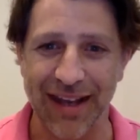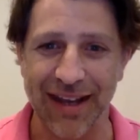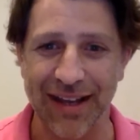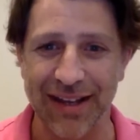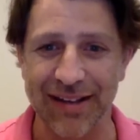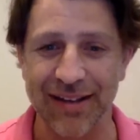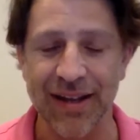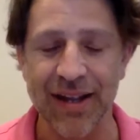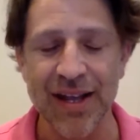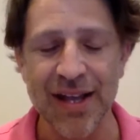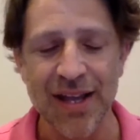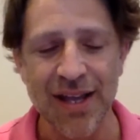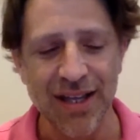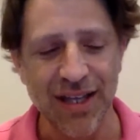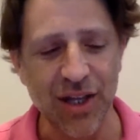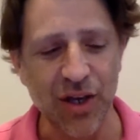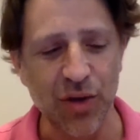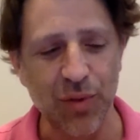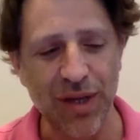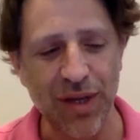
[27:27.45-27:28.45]
And
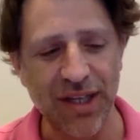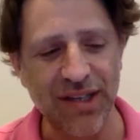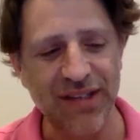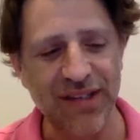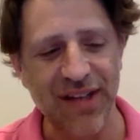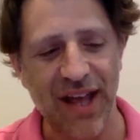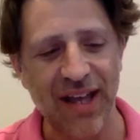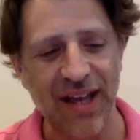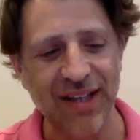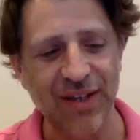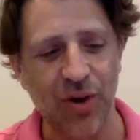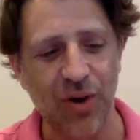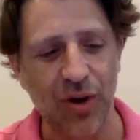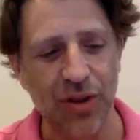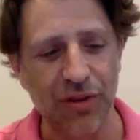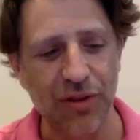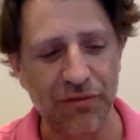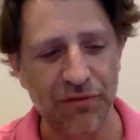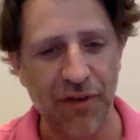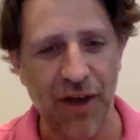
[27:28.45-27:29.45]
we designed all
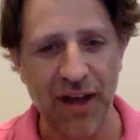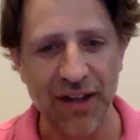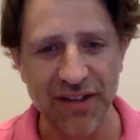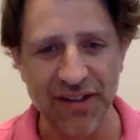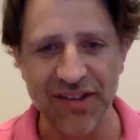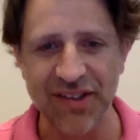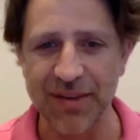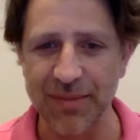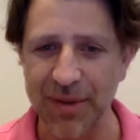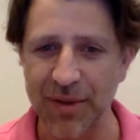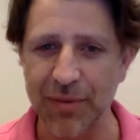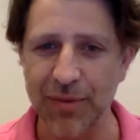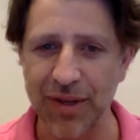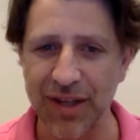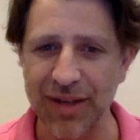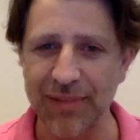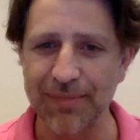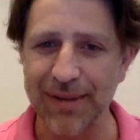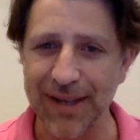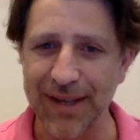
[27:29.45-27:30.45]
the fonts to be
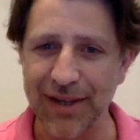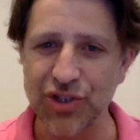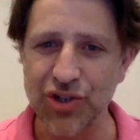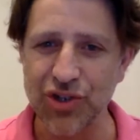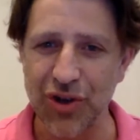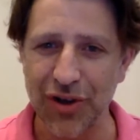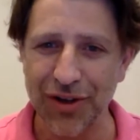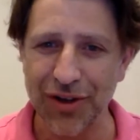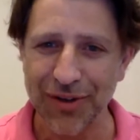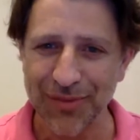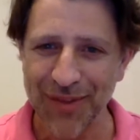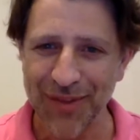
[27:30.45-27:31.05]
really big, Sean.